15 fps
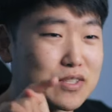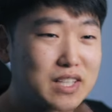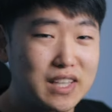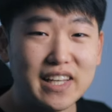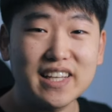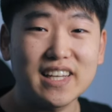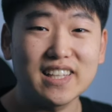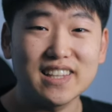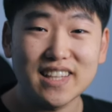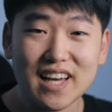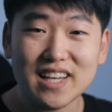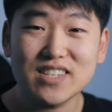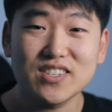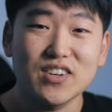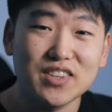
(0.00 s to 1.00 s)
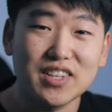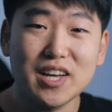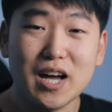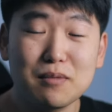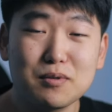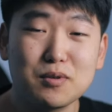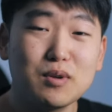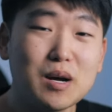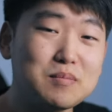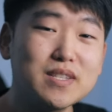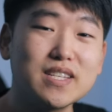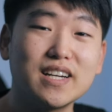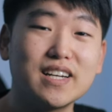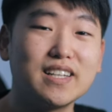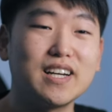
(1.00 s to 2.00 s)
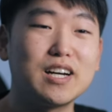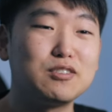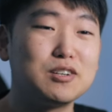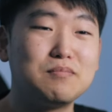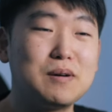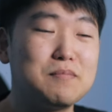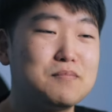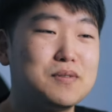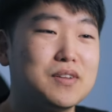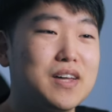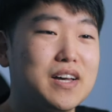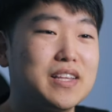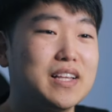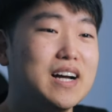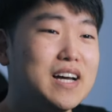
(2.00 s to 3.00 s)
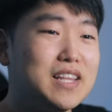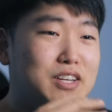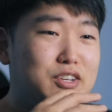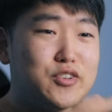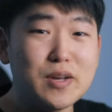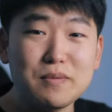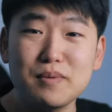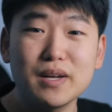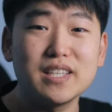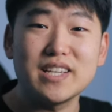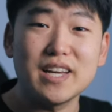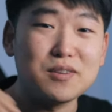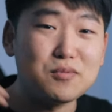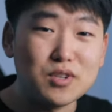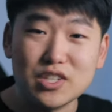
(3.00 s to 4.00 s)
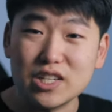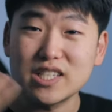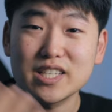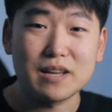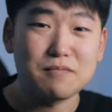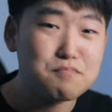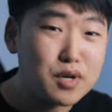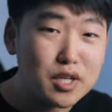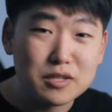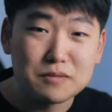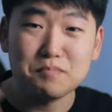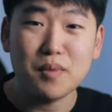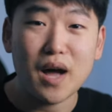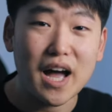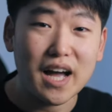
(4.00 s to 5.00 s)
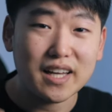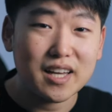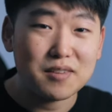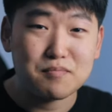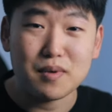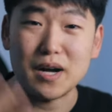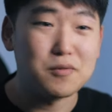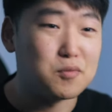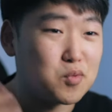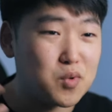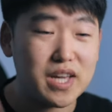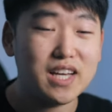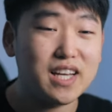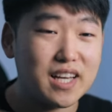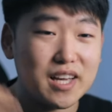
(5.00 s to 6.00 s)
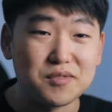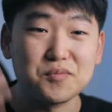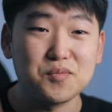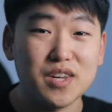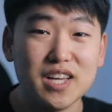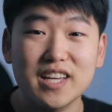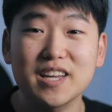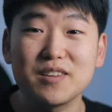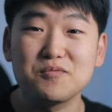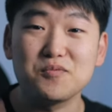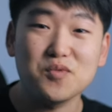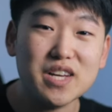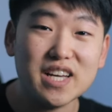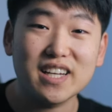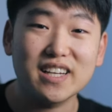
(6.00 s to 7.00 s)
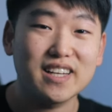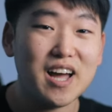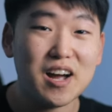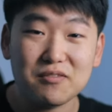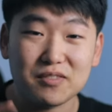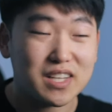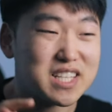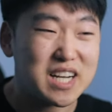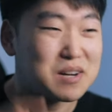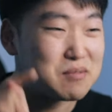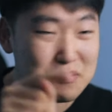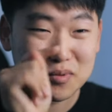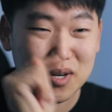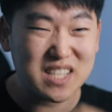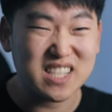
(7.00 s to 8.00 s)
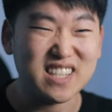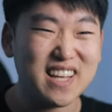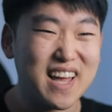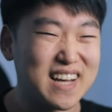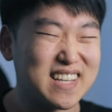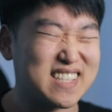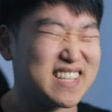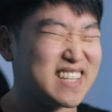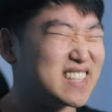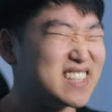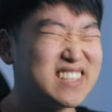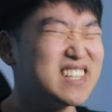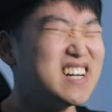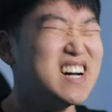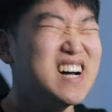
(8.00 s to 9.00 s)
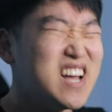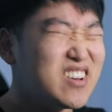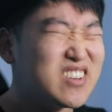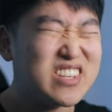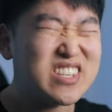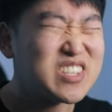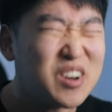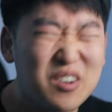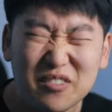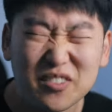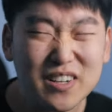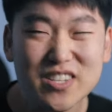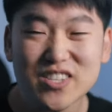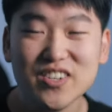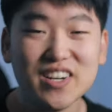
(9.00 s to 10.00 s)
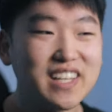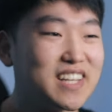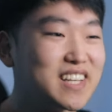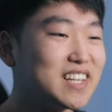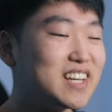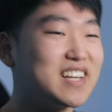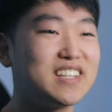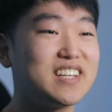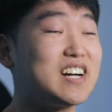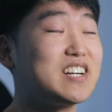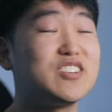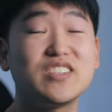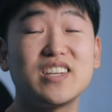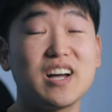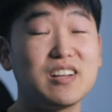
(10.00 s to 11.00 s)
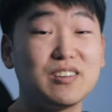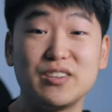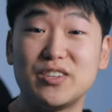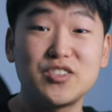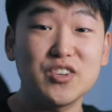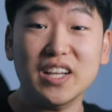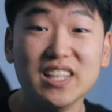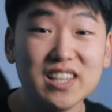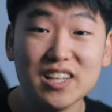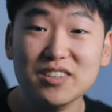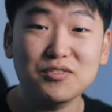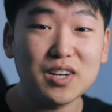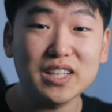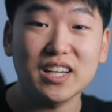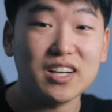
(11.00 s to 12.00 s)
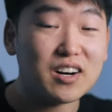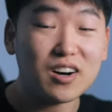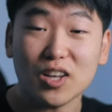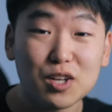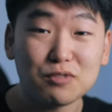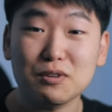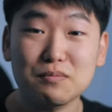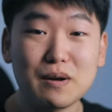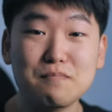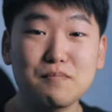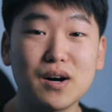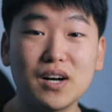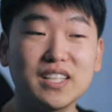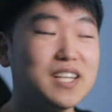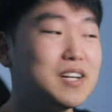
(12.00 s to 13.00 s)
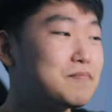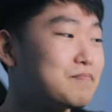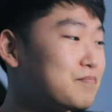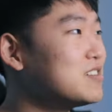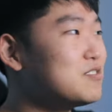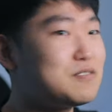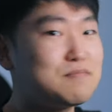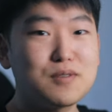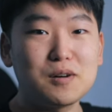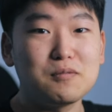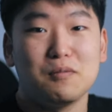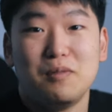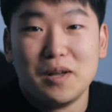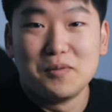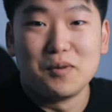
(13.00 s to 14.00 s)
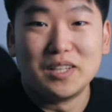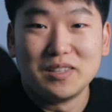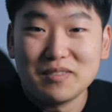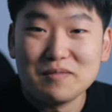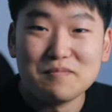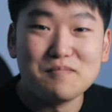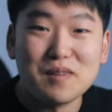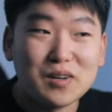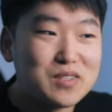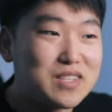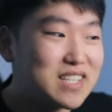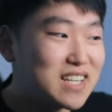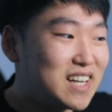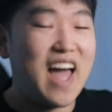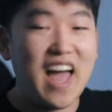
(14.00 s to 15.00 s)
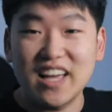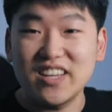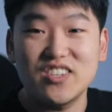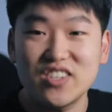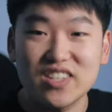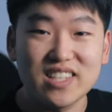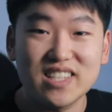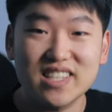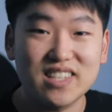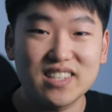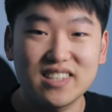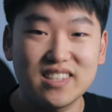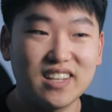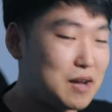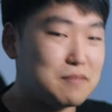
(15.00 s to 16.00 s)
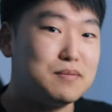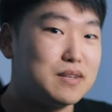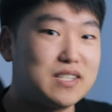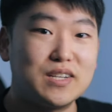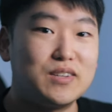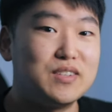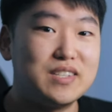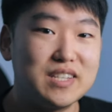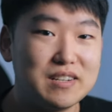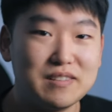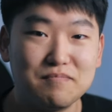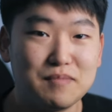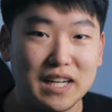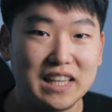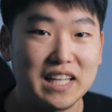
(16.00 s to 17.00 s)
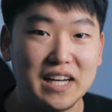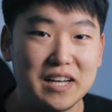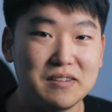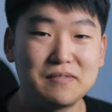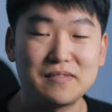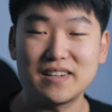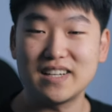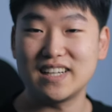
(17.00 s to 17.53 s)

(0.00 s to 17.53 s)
was clicking next on the Apple website, I remember that the shipping date would just get pushed back by week and week and week every time I pressed next, and it was so frustrating, and I just had adrenaline running all over my body. It was probably one of the most anxious episodes in my life,